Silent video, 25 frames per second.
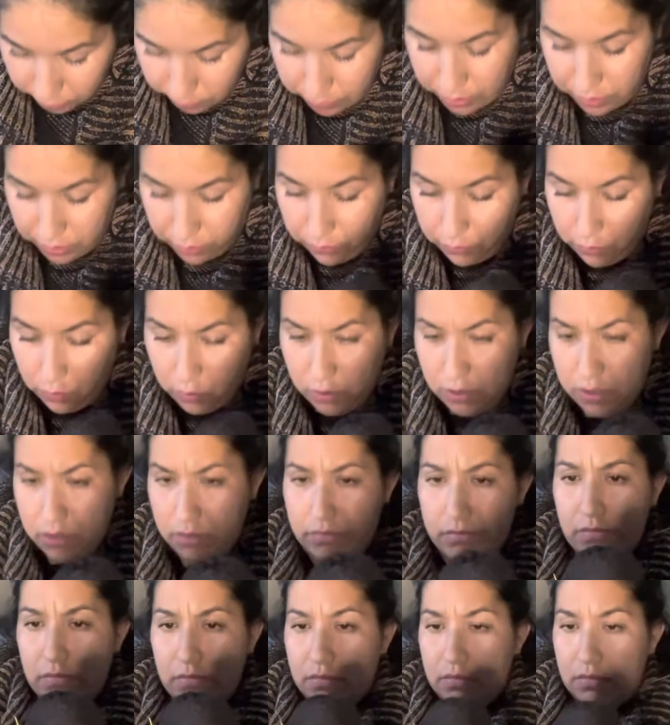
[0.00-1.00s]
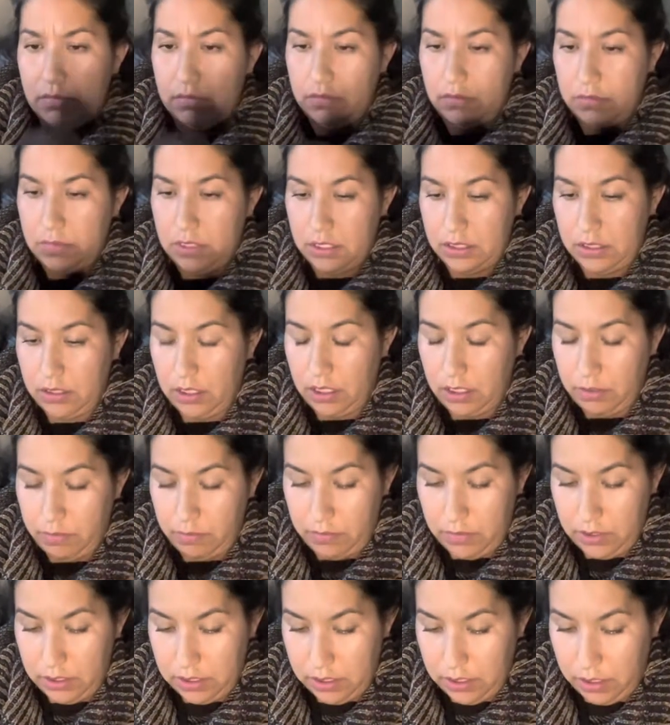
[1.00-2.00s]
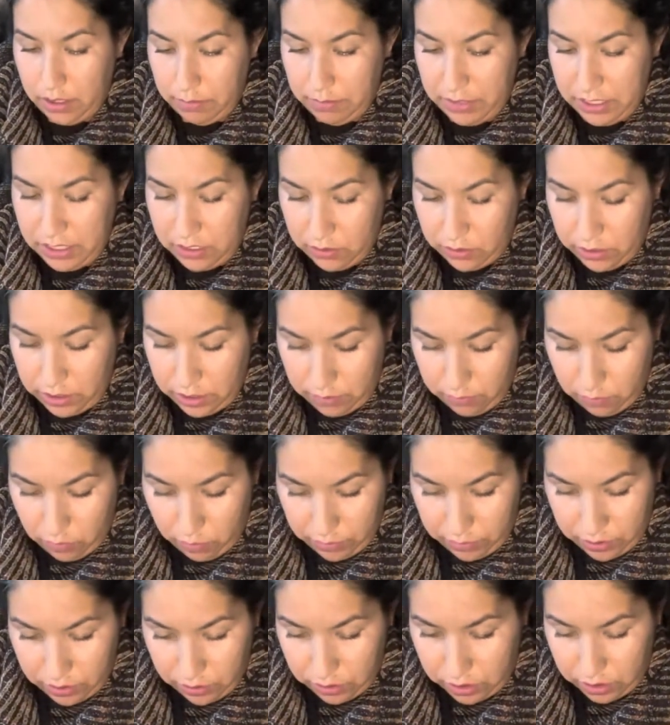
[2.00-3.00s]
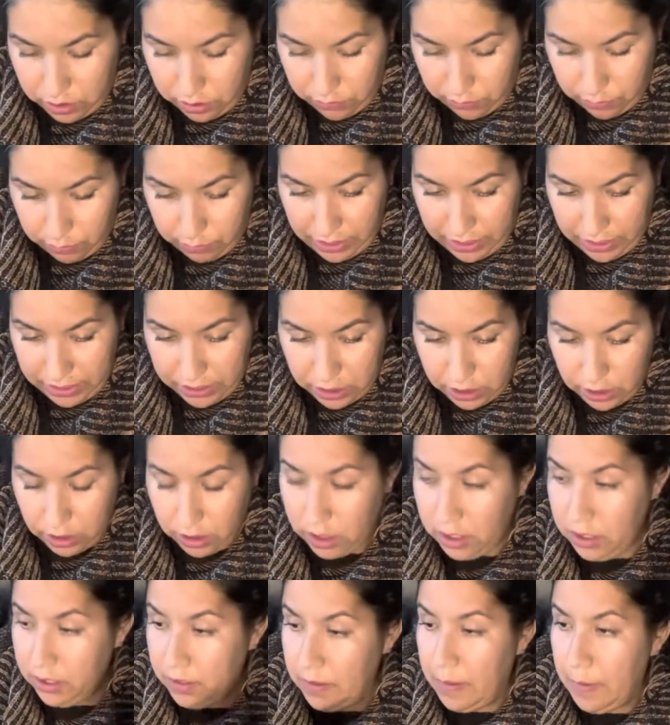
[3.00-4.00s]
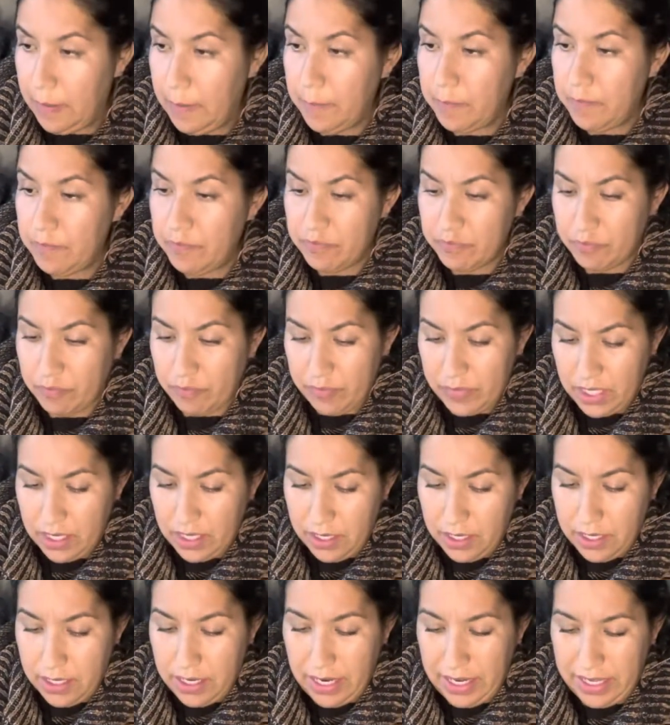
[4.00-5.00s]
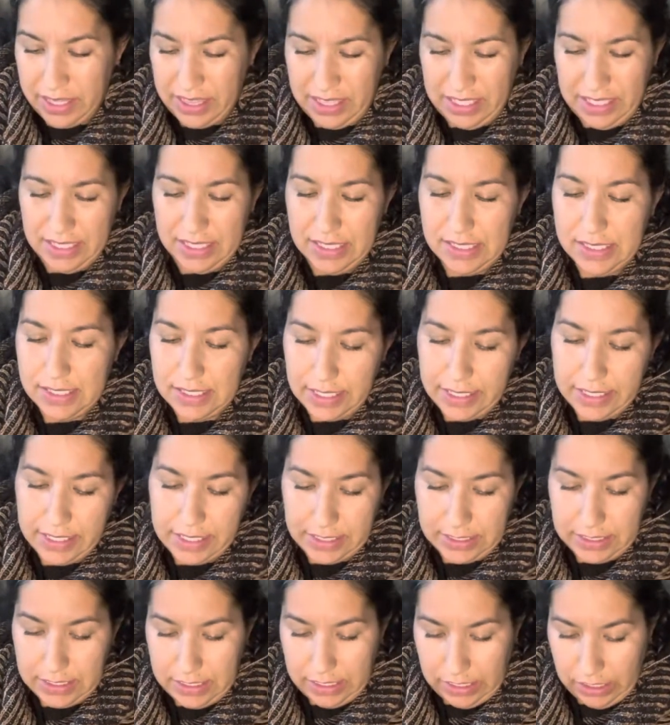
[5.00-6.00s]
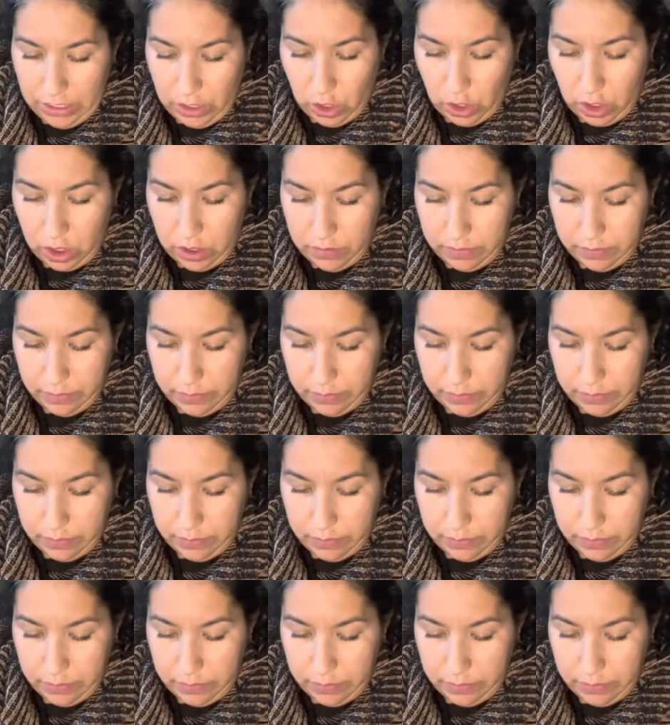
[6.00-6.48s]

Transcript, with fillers: but of course it's not it's not a mystery anymore because it's from last year I think it's like a deer